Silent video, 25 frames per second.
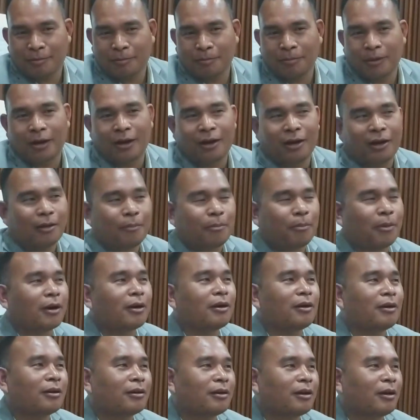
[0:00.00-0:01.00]
but
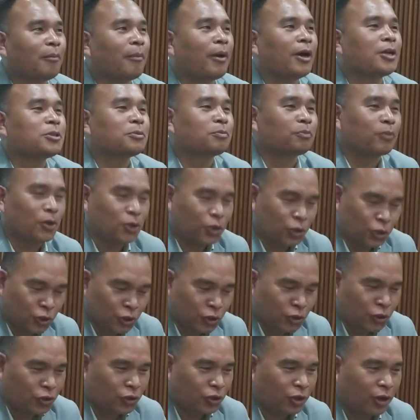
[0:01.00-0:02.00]
Bernard, the vice
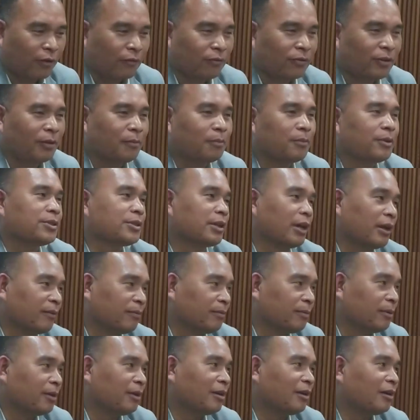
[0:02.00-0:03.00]
president of the
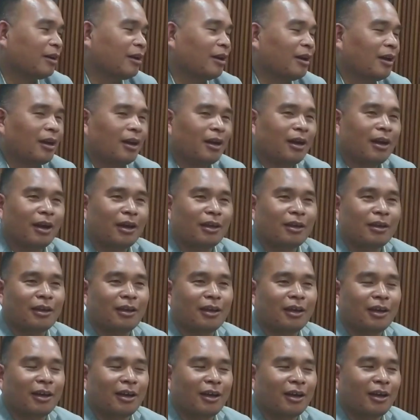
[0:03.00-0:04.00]
BJP, and
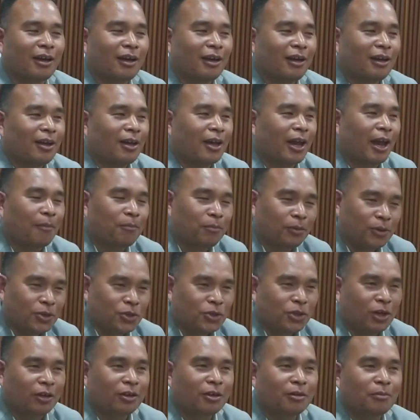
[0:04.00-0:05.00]
the
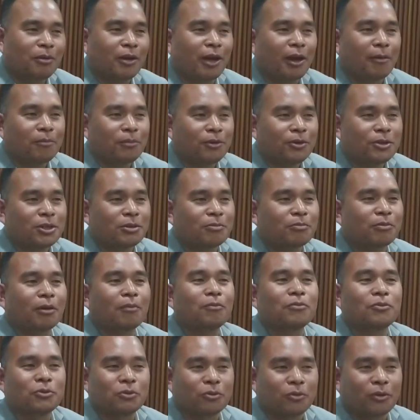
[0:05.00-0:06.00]
MDC, Honorable MDC
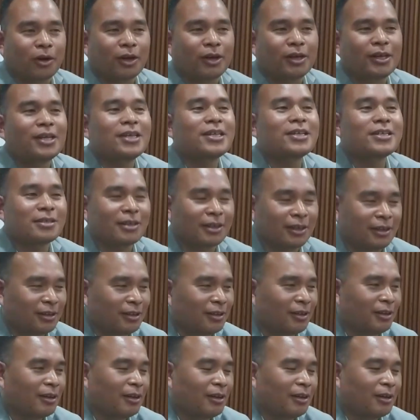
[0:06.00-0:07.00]
from Tura, he
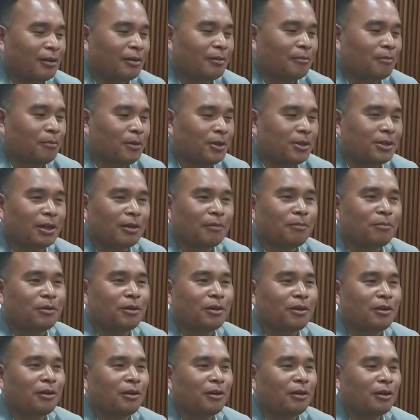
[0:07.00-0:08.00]
said,
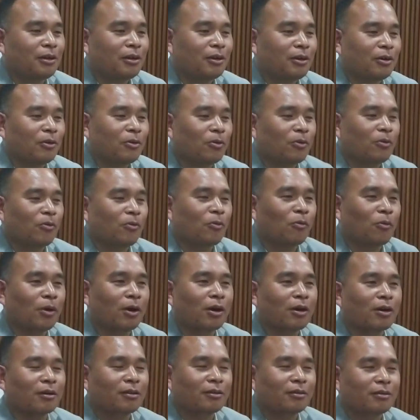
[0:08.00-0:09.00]
BJP
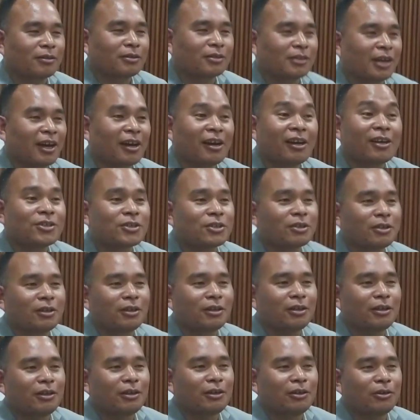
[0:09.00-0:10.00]
worked
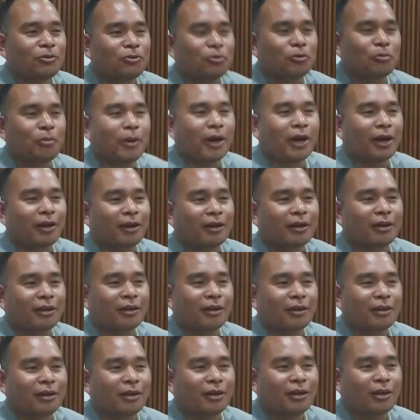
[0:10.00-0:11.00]
tirelessly to make
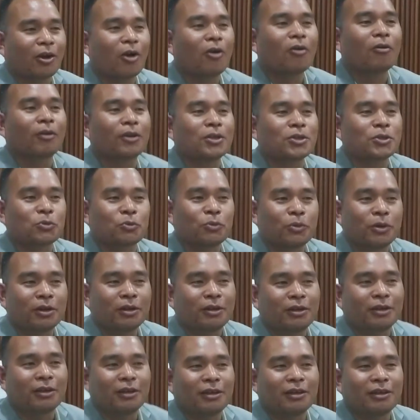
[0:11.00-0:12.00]
Congress
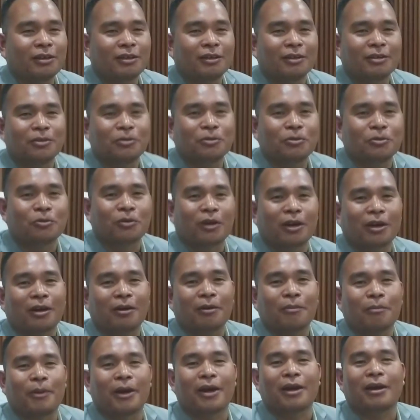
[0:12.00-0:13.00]
win in Tura
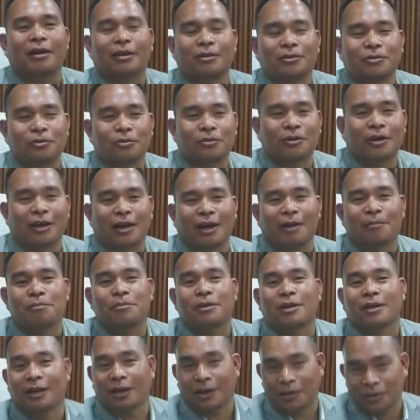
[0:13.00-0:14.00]
by Tura
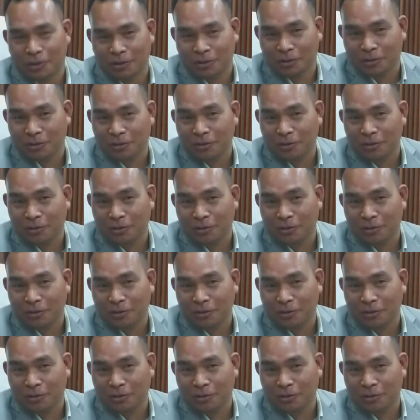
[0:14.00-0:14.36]
MP election.